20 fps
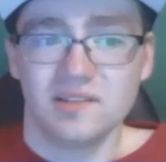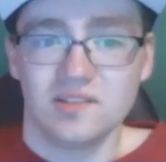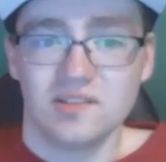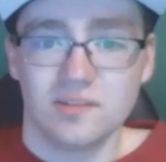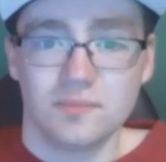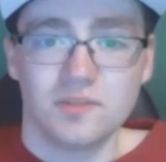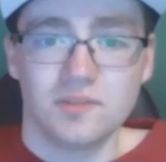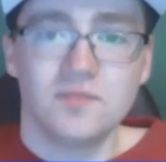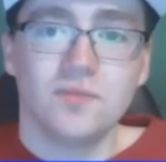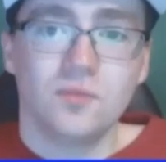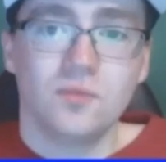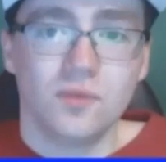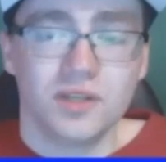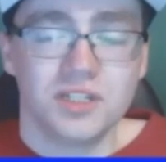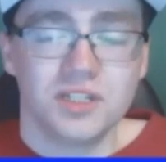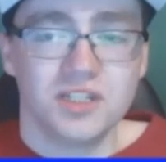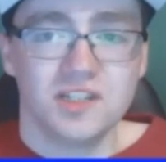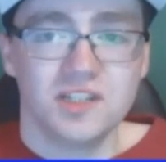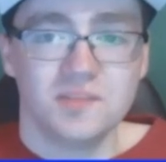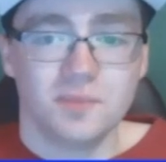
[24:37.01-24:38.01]
so much for
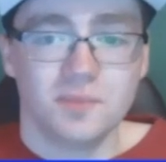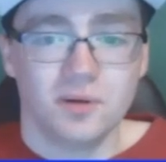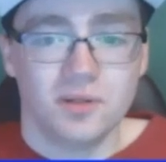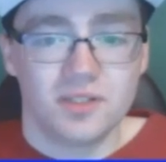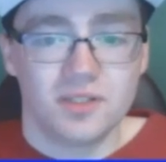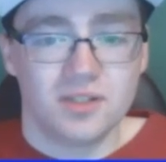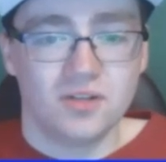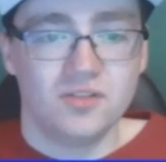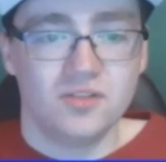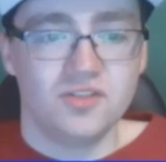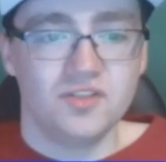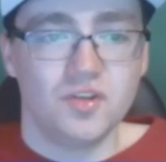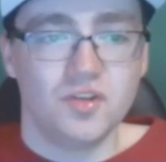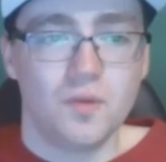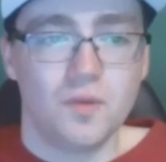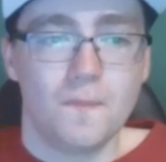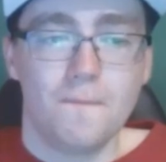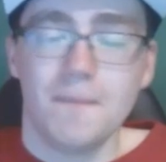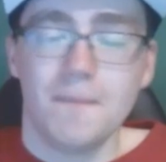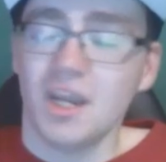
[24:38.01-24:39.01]
watching this part, and
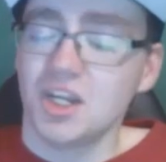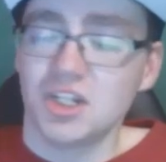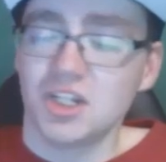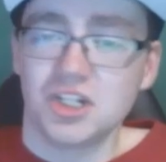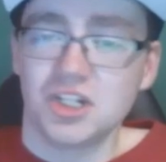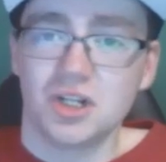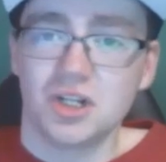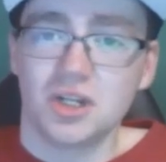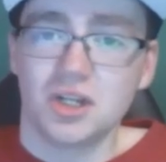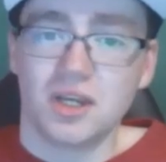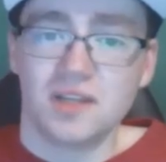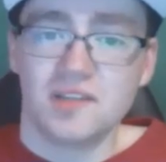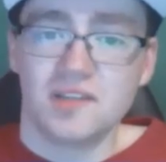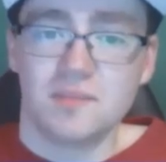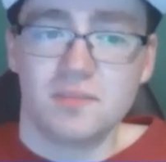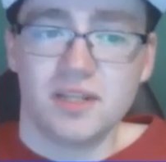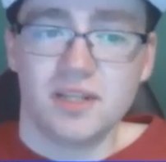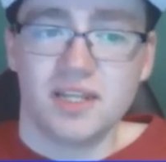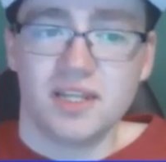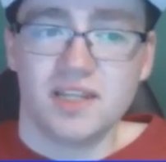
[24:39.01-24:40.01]
also make sure to guys to
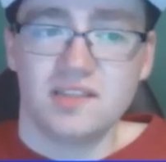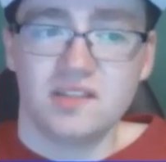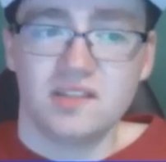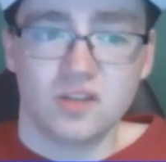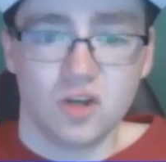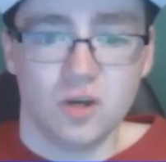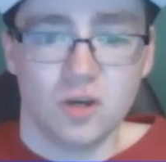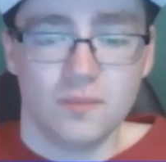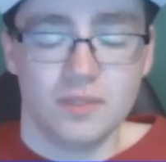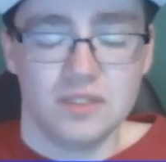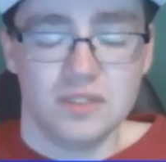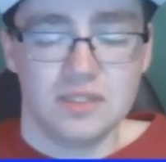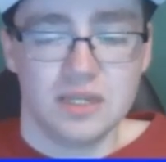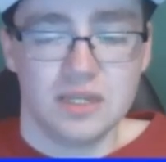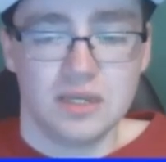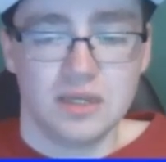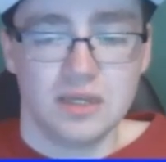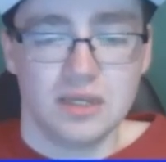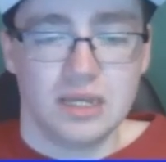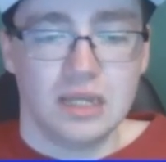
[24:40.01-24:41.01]
please comment.
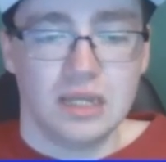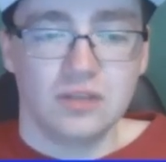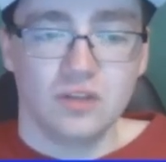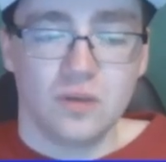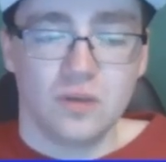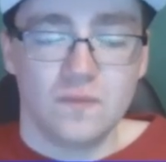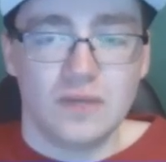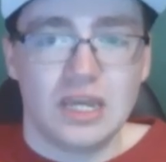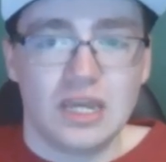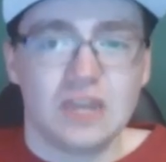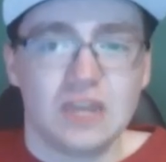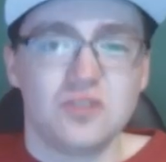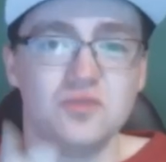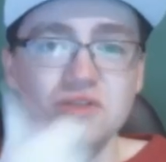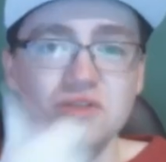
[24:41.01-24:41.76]
And don't forget to